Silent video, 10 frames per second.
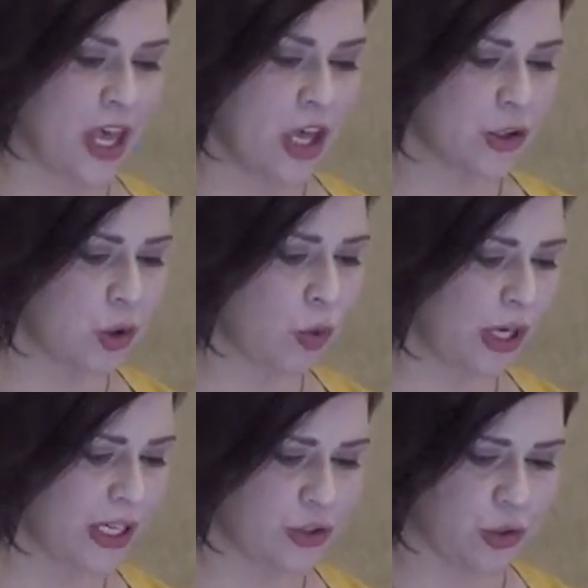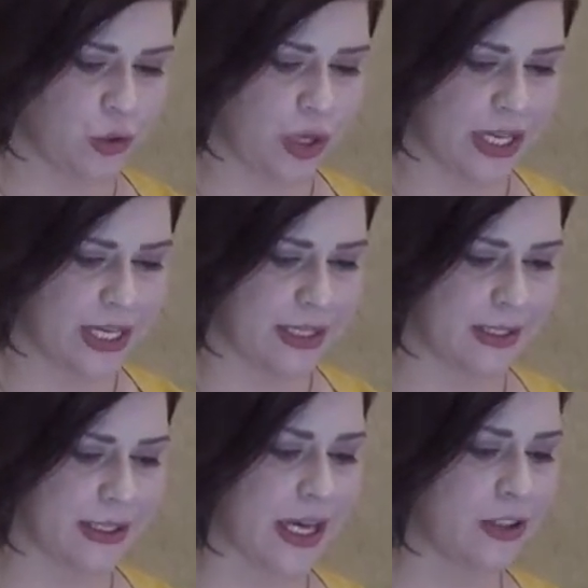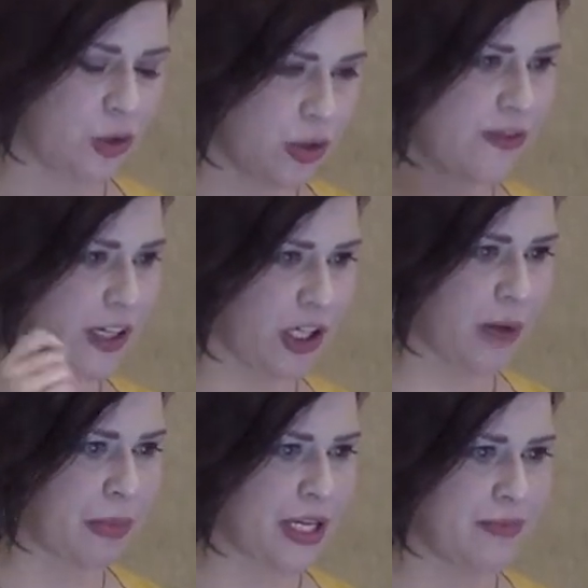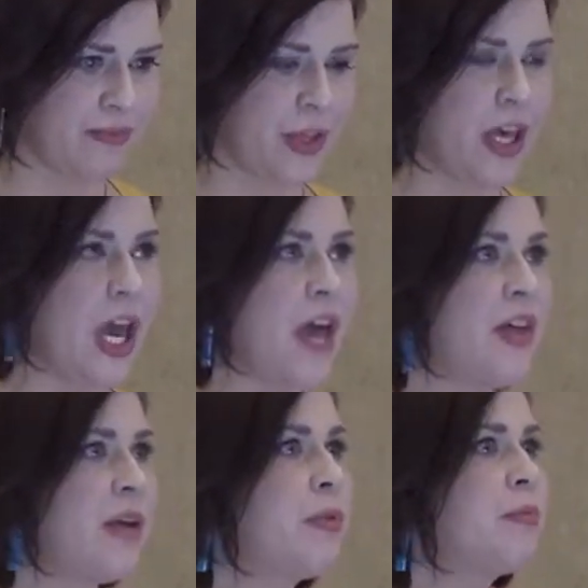So what I do is I do the fire cupping, and then I put